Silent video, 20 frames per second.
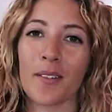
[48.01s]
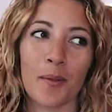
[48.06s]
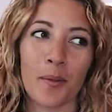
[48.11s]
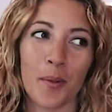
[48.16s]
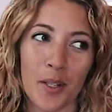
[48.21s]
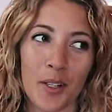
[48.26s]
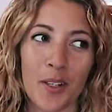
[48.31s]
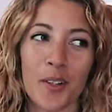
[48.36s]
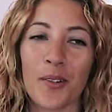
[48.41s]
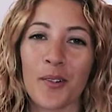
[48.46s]

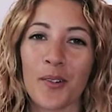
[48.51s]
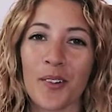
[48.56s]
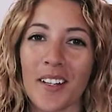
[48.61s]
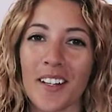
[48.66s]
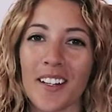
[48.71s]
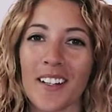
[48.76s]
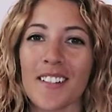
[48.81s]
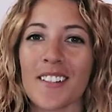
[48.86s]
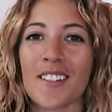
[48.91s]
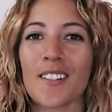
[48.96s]
with Joen
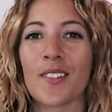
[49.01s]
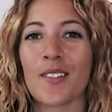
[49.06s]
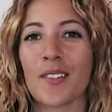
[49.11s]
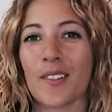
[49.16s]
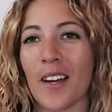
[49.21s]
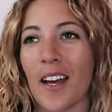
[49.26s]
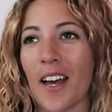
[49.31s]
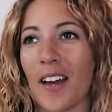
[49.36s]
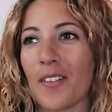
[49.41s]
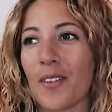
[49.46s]
is
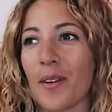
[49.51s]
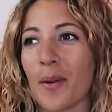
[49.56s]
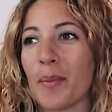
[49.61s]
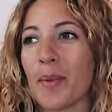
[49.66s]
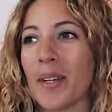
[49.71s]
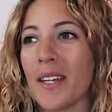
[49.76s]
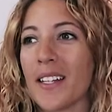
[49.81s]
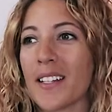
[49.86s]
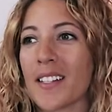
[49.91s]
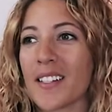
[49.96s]
to have him
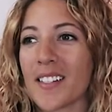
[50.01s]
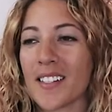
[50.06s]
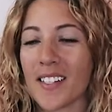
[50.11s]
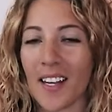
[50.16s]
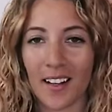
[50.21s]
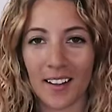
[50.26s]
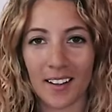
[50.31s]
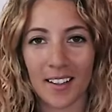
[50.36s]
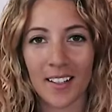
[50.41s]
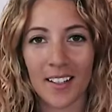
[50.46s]
eat
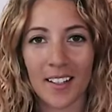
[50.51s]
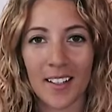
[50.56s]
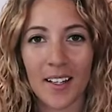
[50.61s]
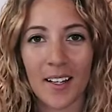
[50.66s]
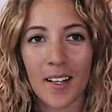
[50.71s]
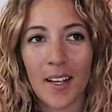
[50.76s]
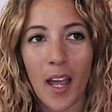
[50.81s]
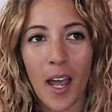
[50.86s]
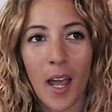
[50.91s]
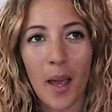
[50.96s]
salad,
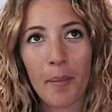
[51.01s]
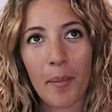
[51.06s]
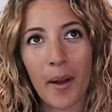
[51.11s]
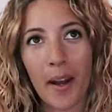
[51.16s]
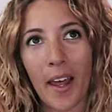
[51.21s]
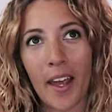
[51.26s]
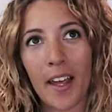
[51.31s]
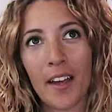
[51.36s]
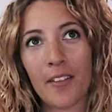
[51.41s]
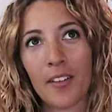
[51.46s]
but
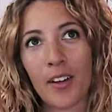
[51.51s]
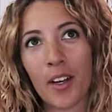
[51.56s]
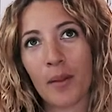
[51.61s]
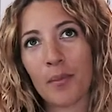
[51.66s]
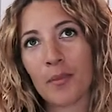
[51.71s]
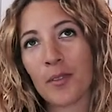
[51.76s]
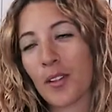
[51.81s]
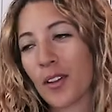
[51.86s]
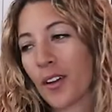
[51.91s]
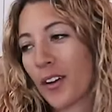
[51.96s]
I have come to